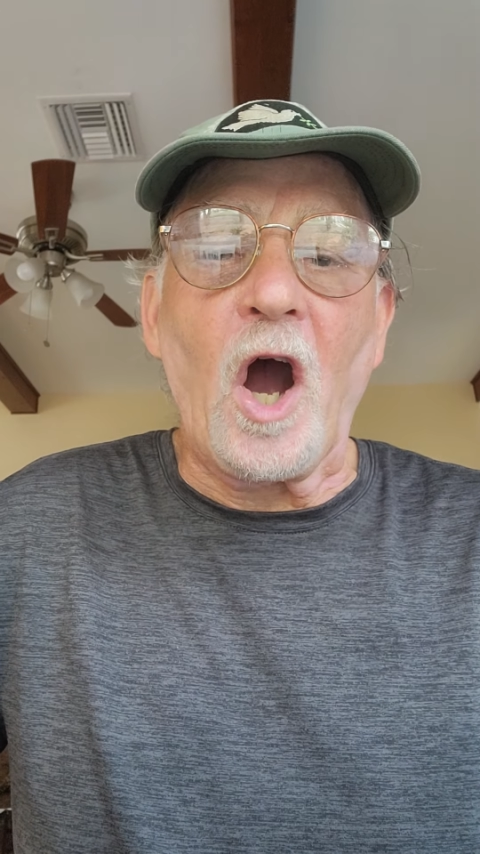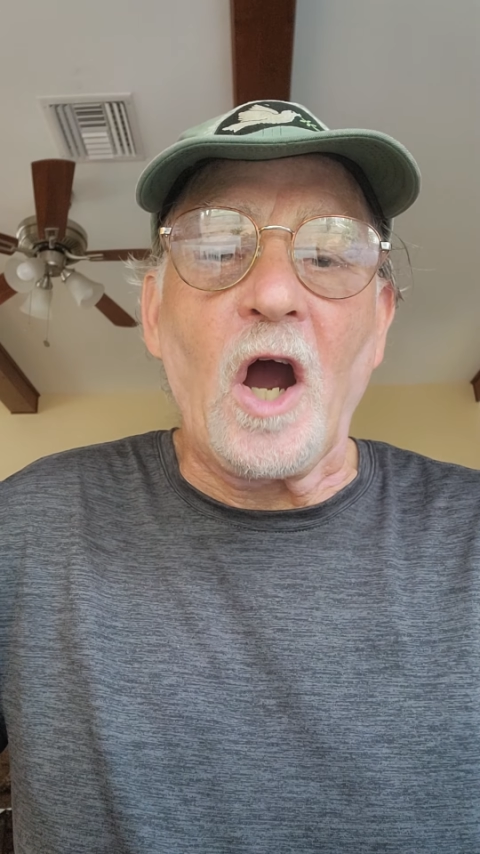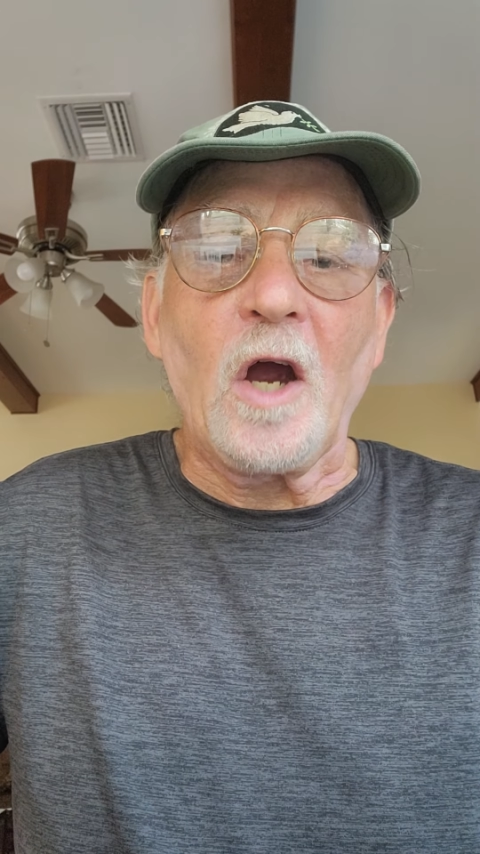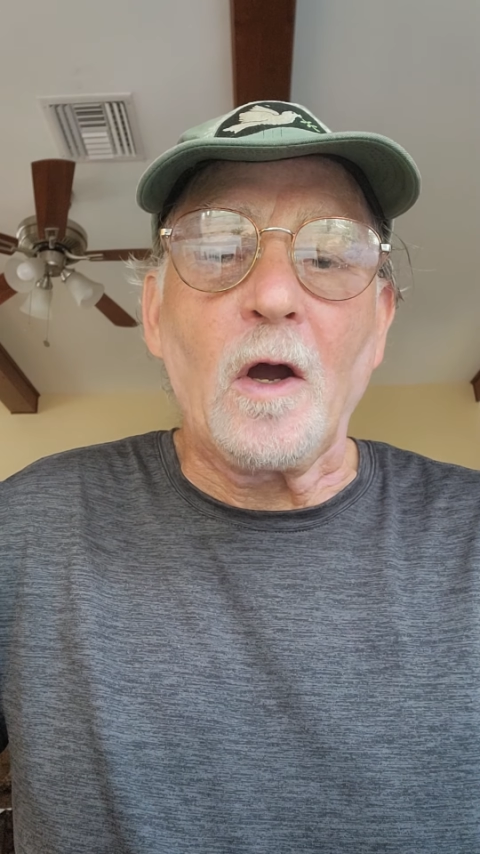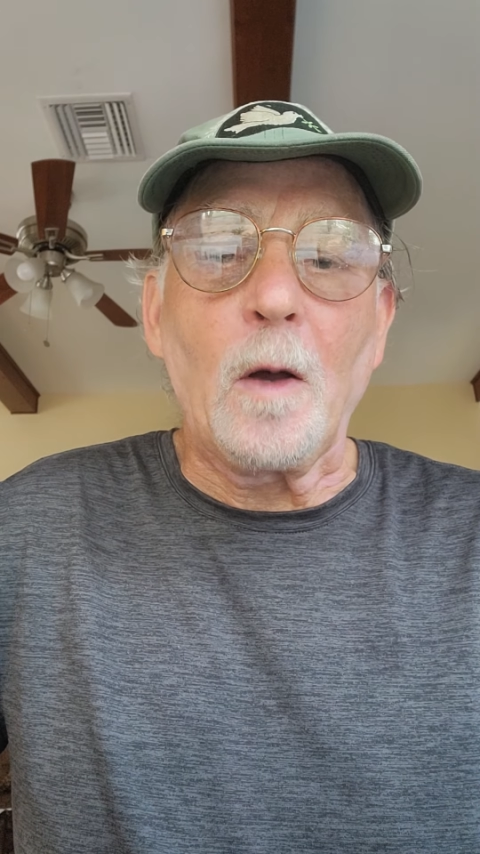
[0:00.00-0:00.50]

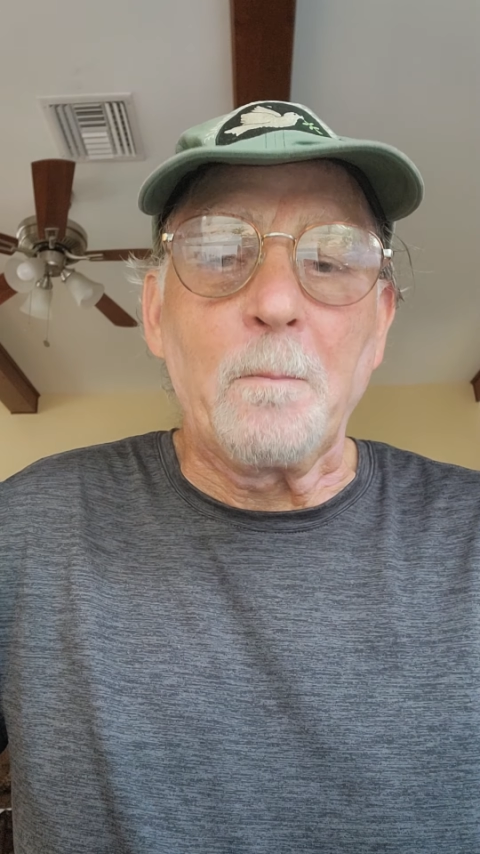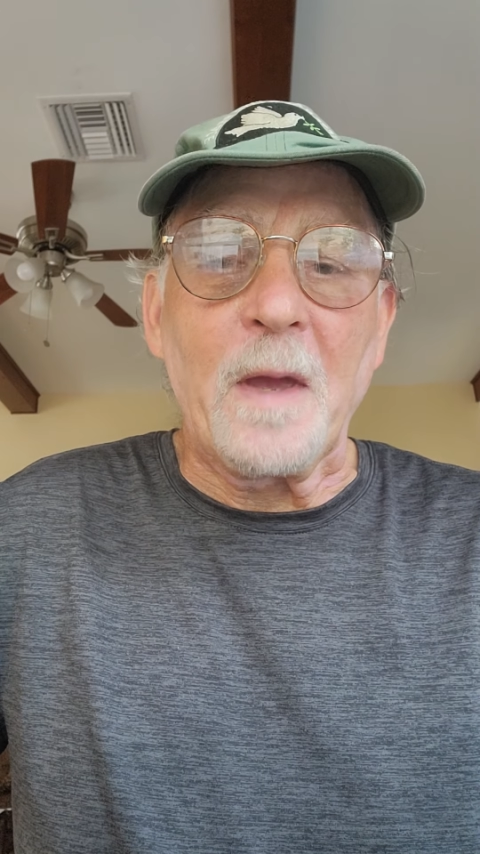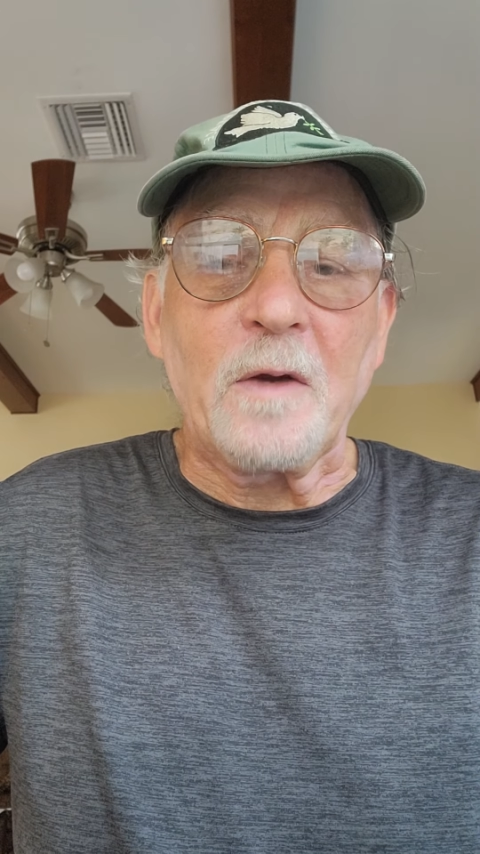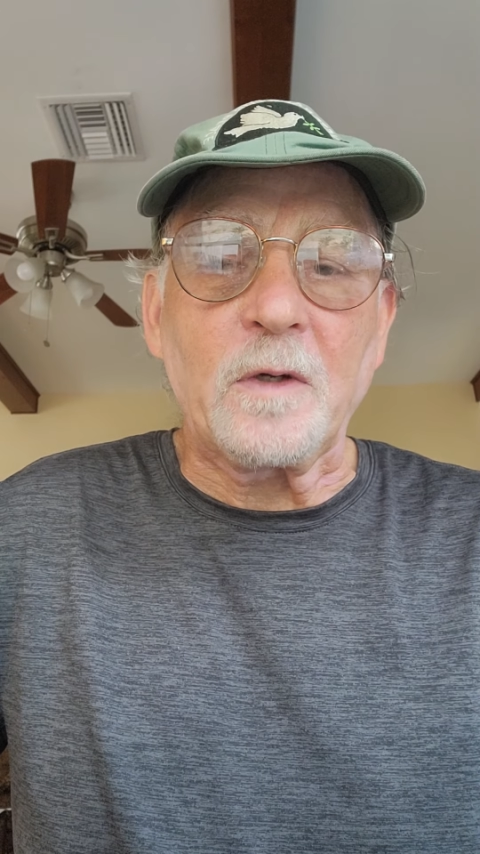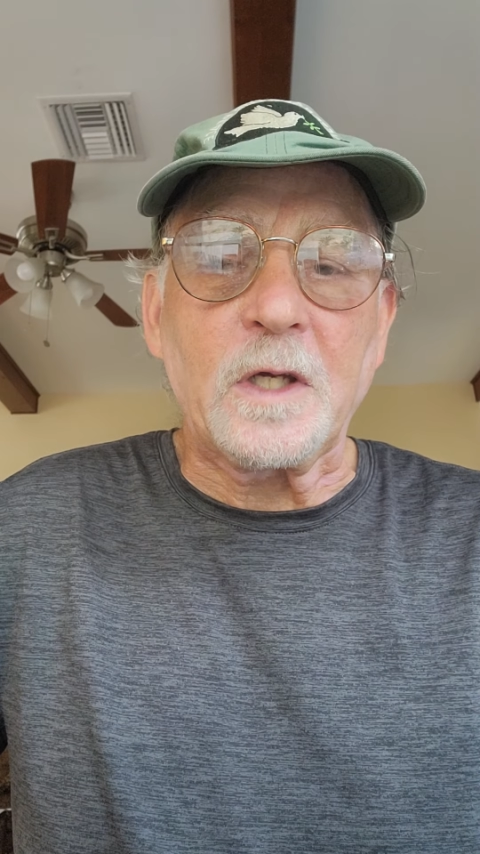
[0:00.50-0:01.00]
are
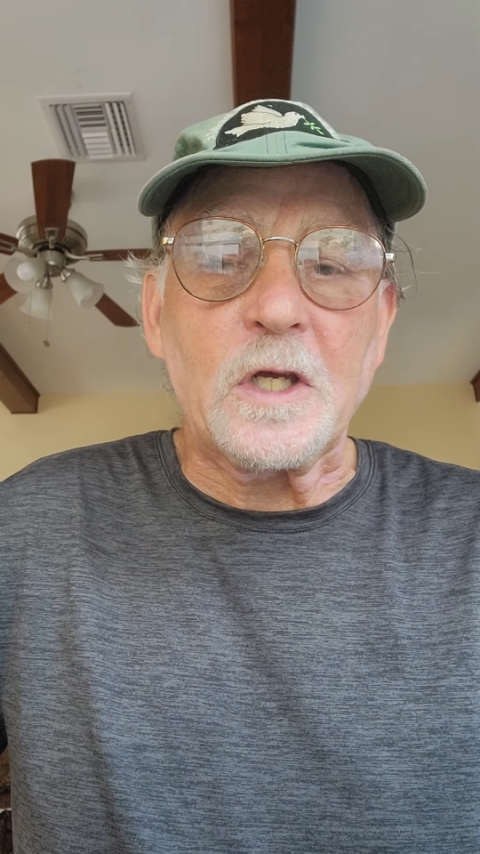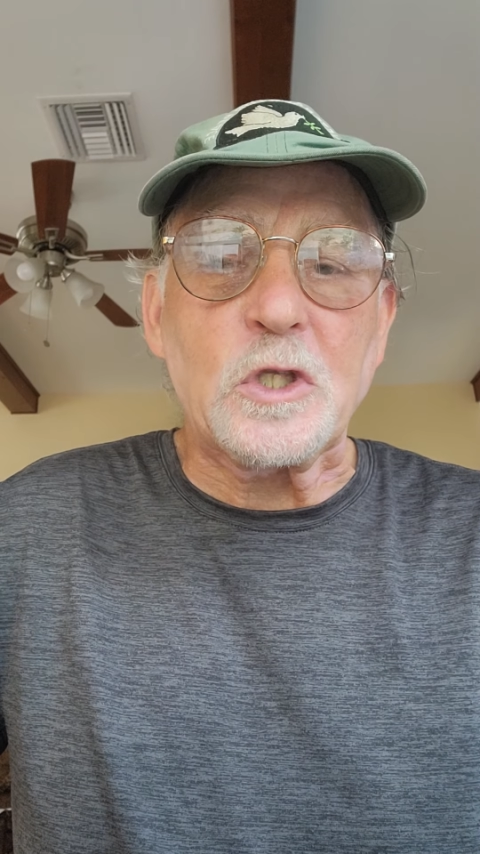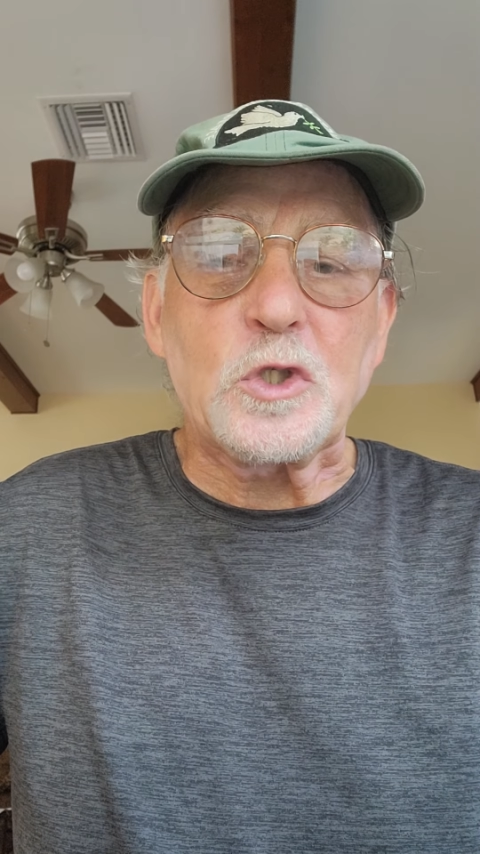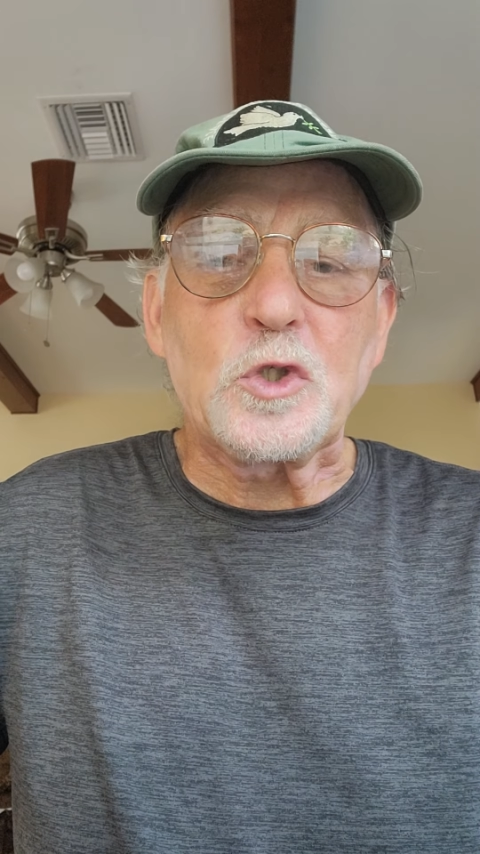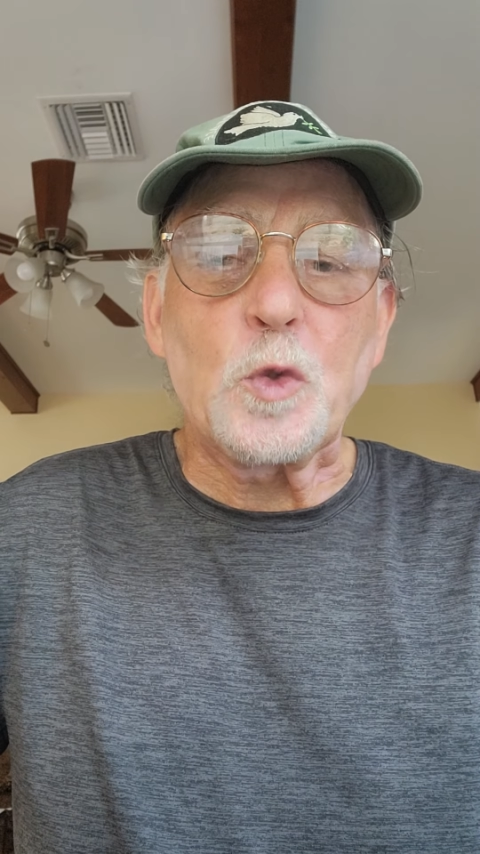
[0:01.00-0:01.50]

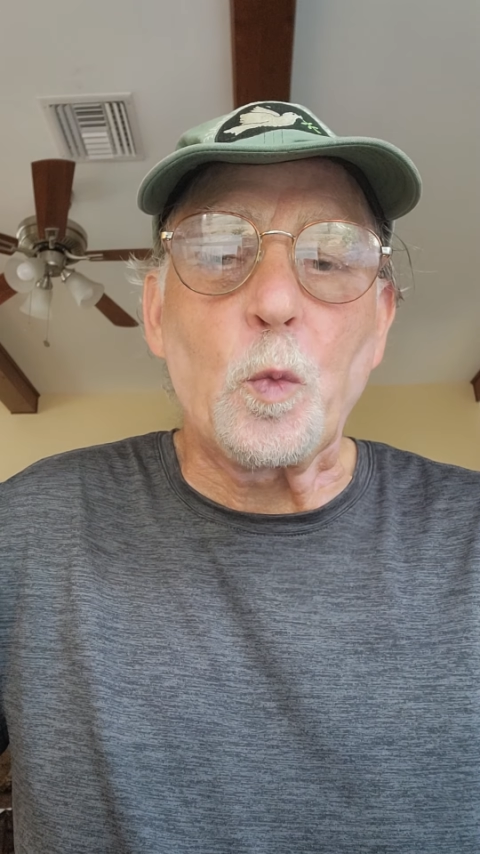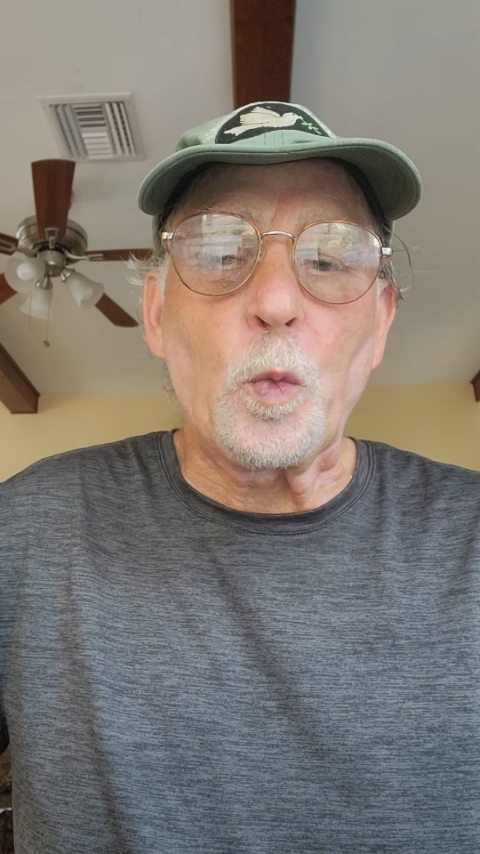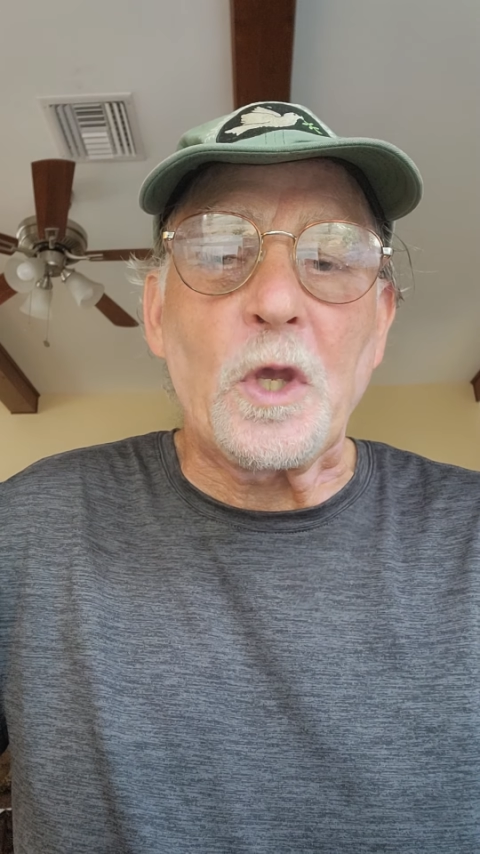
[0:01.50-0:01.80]
Americans.